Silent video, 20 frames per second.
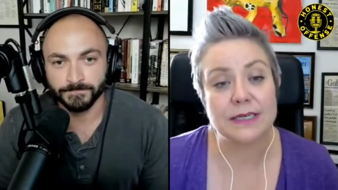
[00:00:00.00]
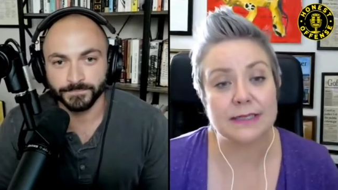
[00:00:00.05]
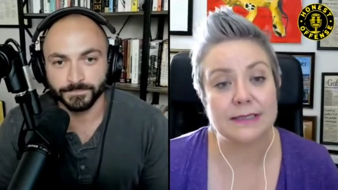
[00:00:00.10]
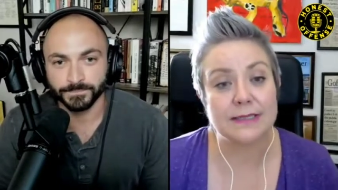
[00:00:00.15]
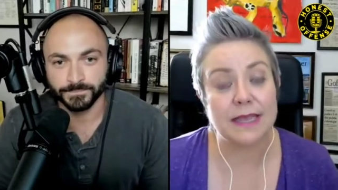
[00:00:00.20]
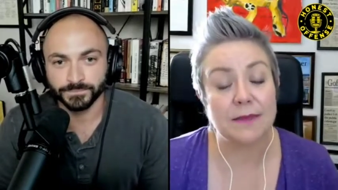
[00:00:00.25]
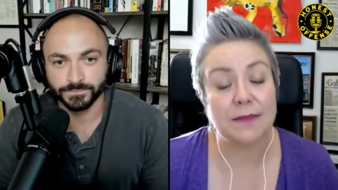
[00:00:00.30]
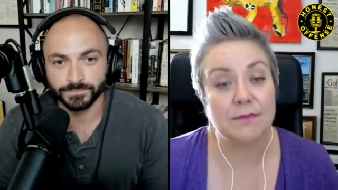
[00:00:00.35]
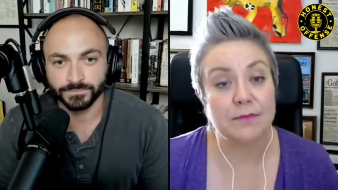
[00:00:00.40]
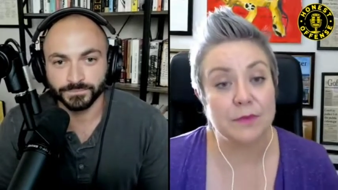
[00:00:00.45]

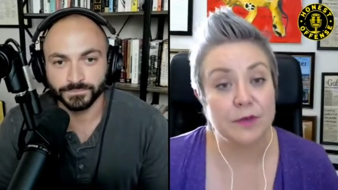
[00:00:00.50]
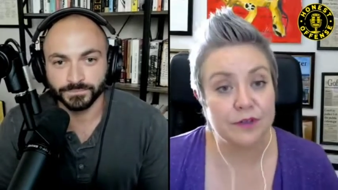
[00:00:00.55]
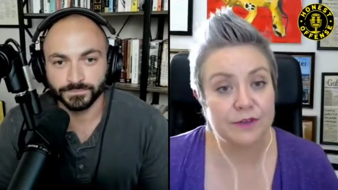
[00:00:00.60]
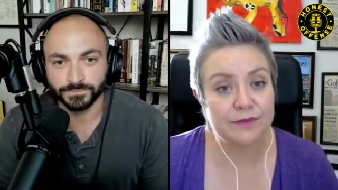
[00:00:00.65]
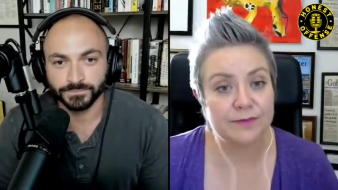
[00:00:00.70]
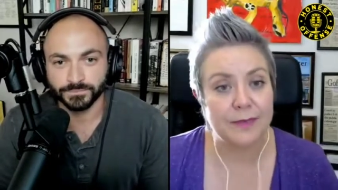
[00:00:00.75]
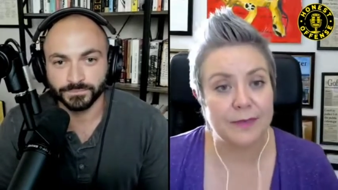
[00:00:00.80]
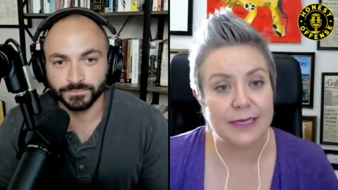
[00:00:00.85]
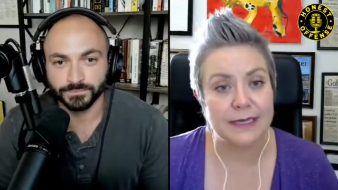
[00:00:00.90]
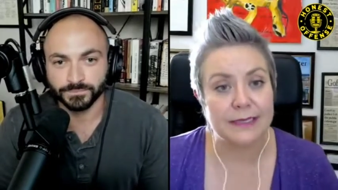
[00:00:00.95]
Speaker 1: is a
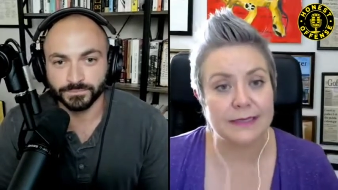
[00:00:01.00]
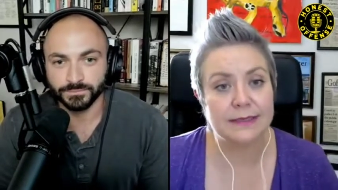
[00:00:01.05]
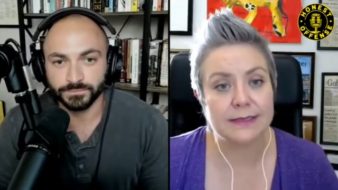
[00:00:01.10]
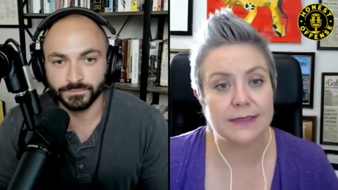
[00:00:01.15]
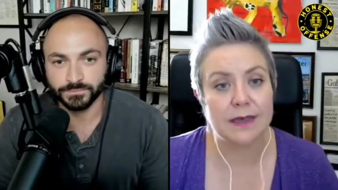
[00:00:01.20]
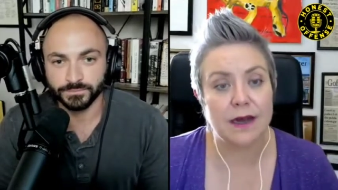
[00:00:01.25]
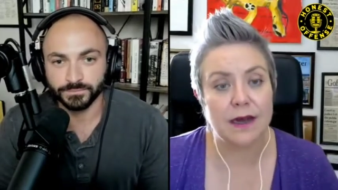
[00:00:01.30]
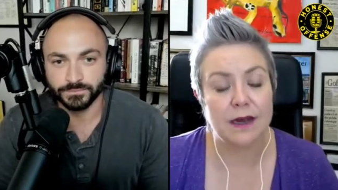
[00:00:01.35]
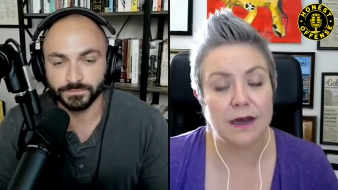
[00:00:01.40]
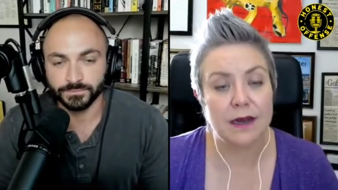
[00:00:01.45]
movement
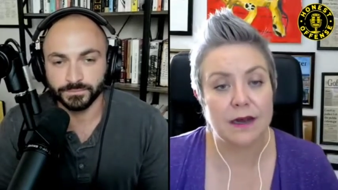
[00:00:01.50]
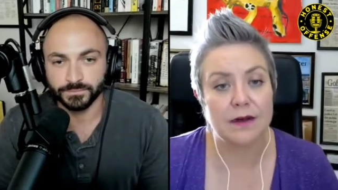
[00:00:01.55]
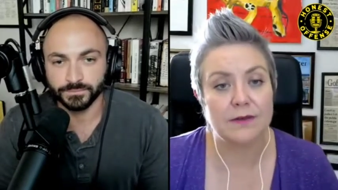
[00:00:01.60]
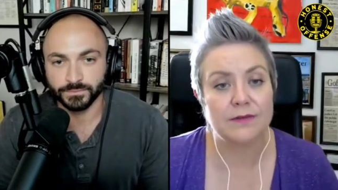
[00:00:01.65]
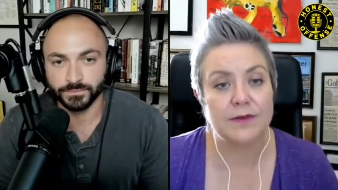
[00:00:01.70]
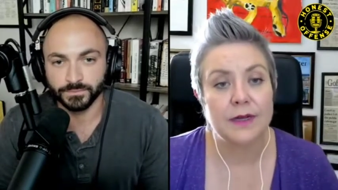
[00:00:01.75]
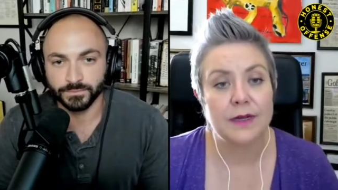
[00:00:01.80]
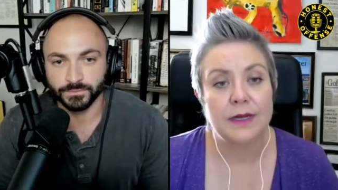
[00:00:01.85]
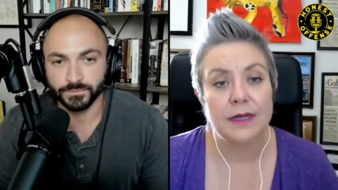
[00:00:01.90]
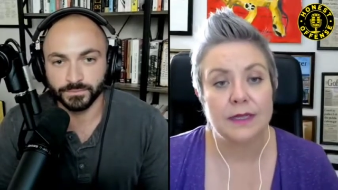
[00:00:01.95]

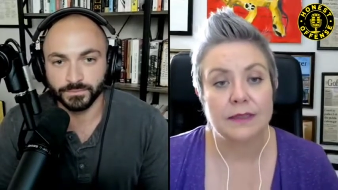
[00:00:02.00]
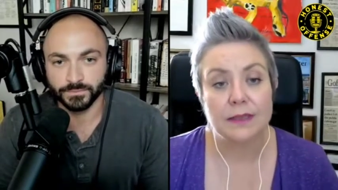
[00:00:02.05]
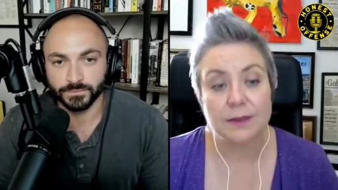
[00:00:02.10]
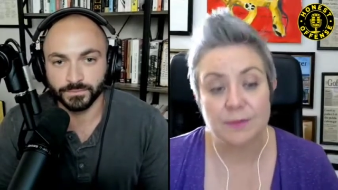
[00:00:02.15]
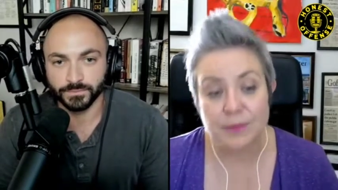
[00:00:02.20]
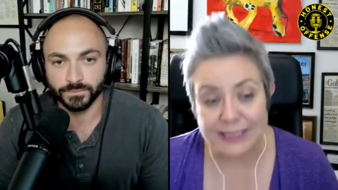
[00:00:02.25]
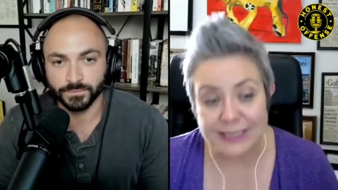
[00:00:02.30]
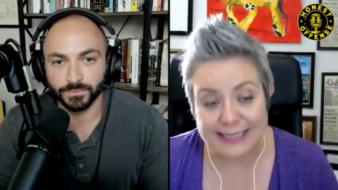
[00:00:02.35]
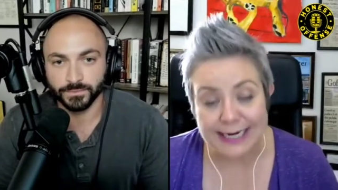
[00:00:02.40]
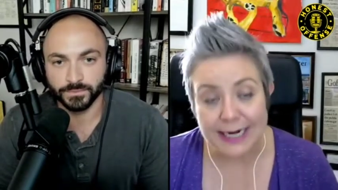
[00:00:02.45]
of
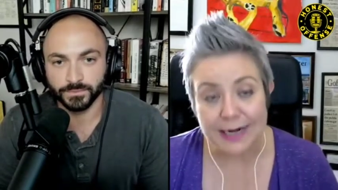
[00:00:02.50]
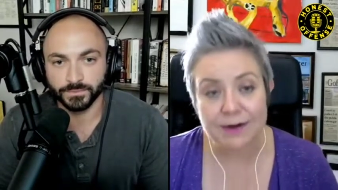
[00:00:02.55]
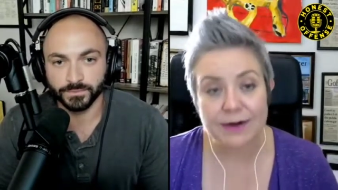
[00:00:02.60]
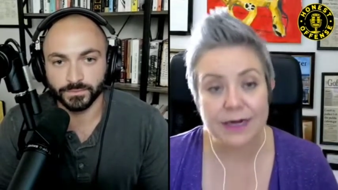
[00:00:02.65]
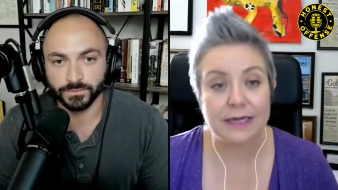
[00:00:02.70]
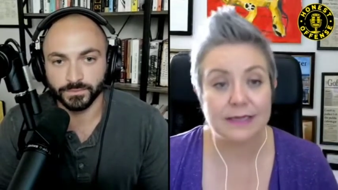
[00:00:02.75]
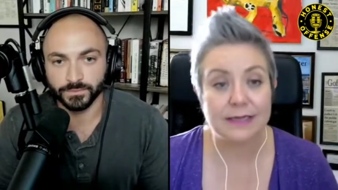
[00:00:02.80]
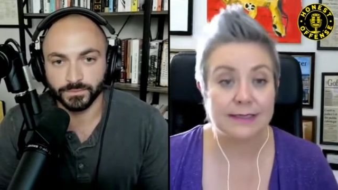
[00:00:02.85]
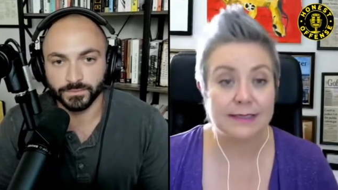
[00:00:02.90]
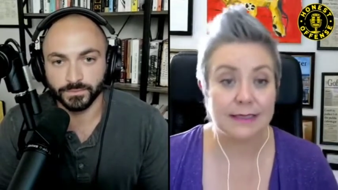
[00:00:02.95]

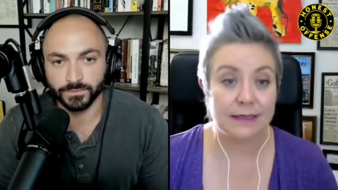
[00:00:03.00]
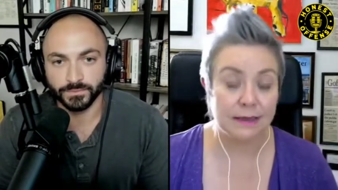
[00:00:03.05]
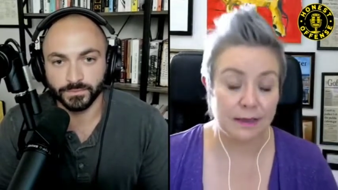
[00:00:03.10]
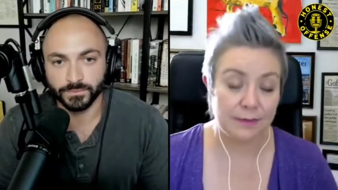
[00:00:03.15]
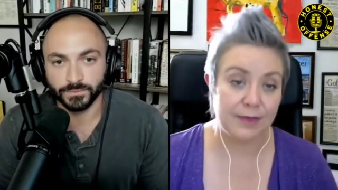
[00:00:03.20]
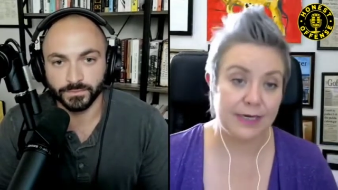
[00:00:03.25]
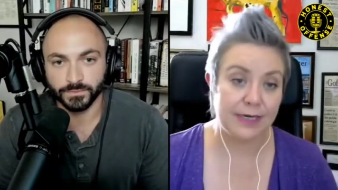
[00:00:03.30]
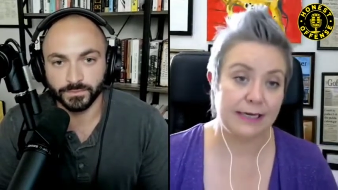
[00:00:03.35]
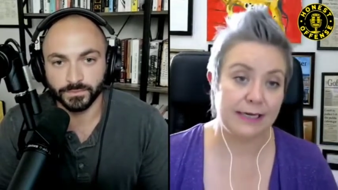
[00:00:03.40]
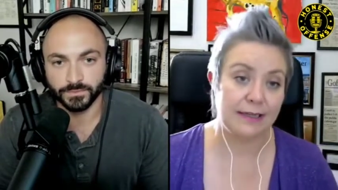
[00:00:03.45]
libertarians and
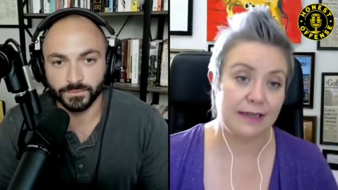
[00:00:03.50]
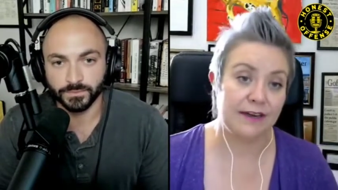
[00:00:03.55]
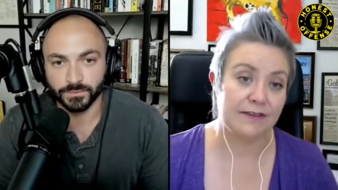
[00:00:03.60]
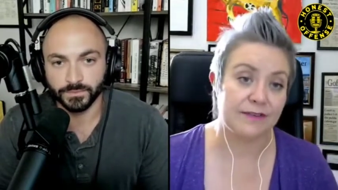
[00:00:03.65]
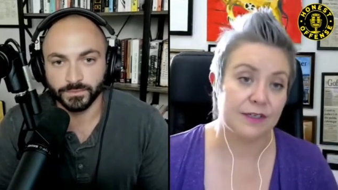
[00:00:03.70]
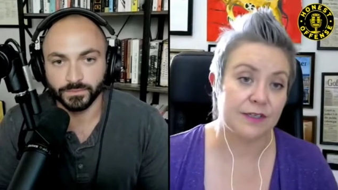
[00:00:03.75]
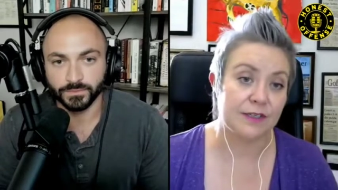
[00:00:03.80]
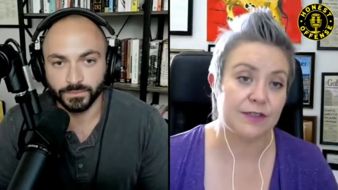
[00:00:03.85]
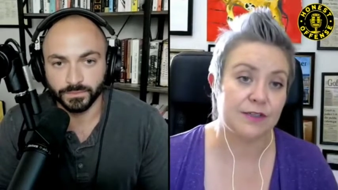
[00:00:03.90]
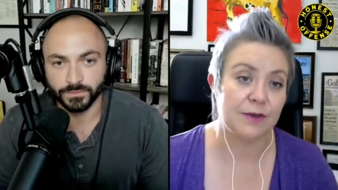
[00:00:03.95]
liberty lovers.